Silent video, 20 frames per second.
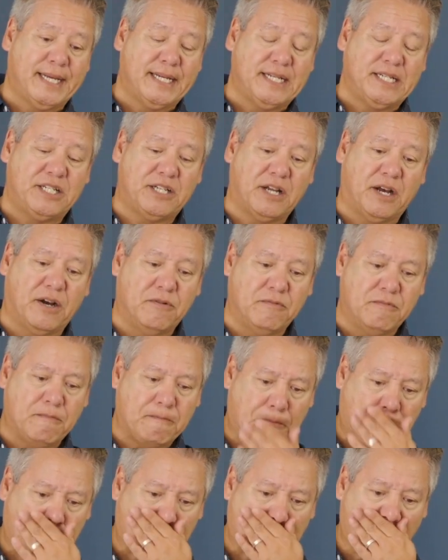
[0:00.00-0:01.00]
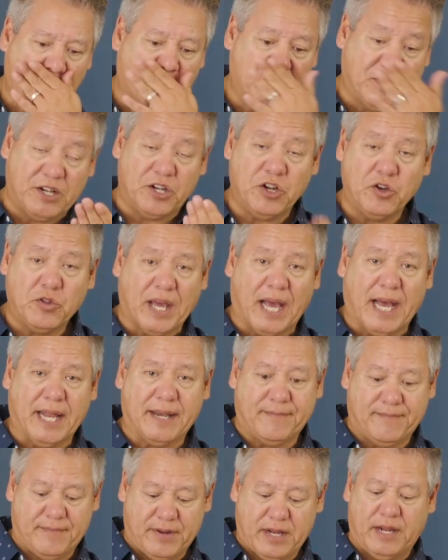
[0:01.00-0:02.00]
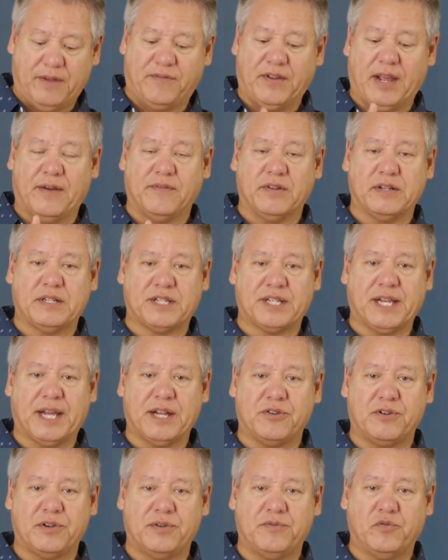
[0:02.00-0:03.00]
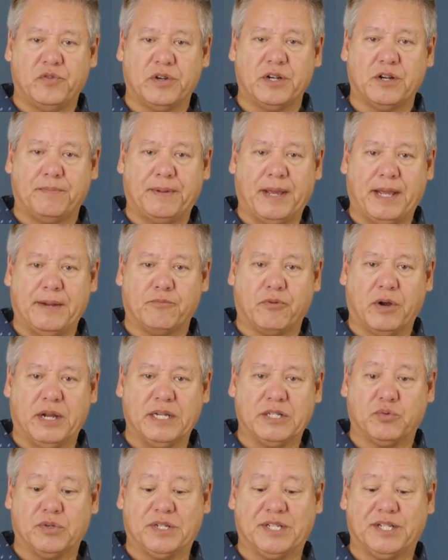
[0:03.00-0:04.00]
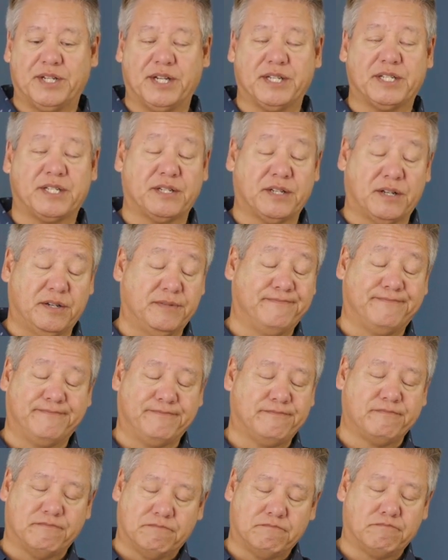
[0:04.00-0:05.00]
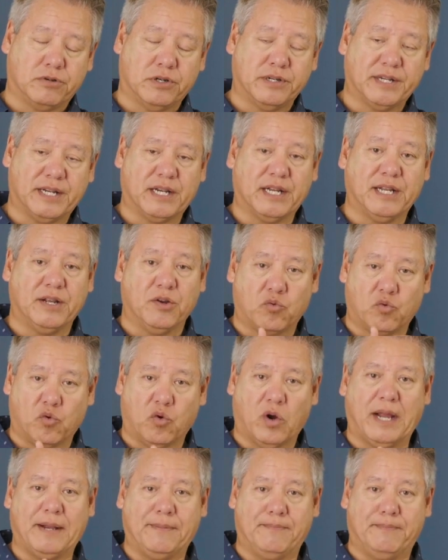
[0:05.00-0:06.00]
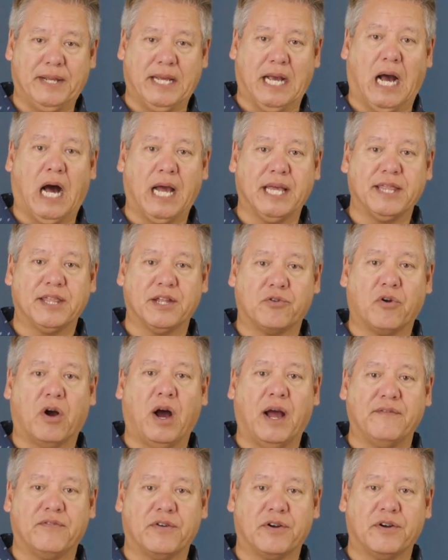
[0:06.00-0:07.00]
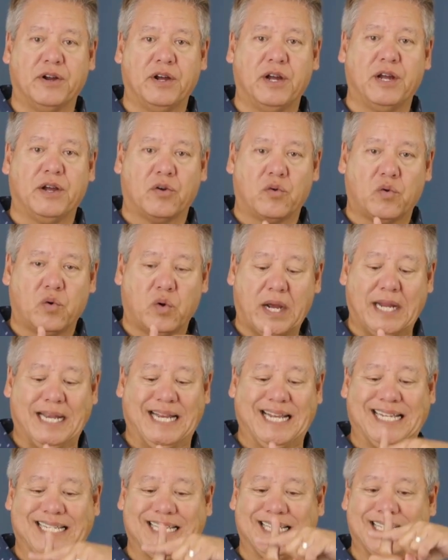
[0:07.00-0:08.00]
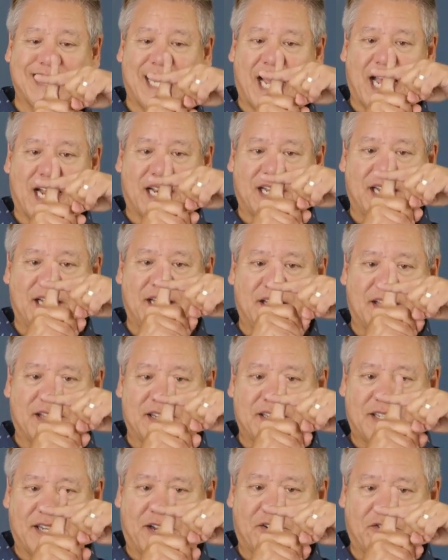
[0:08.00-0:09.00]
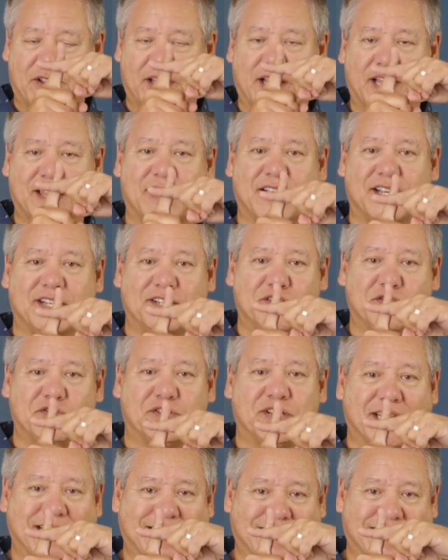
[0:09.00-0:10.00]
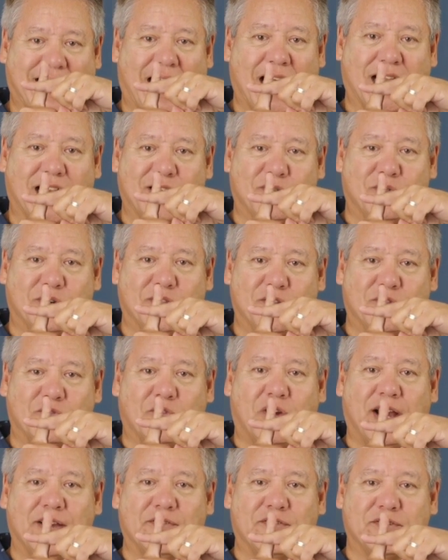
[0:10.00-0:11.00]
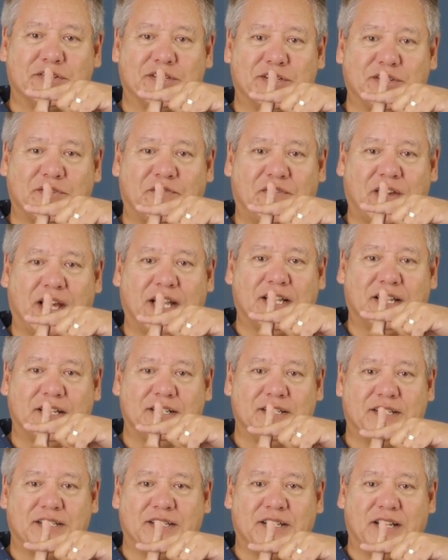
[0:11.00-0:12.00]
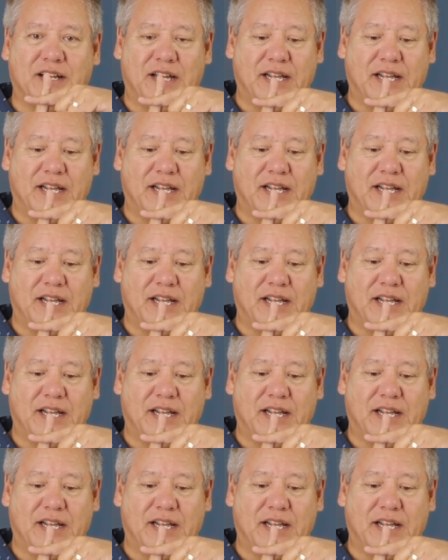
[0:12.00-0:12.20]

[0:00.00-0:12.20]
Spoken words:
So when you do that, if you have a standard window pane brace, which sits brilliantly right behind the driver, right exactly, the center of that thing is usually exactly where the driver's vent is,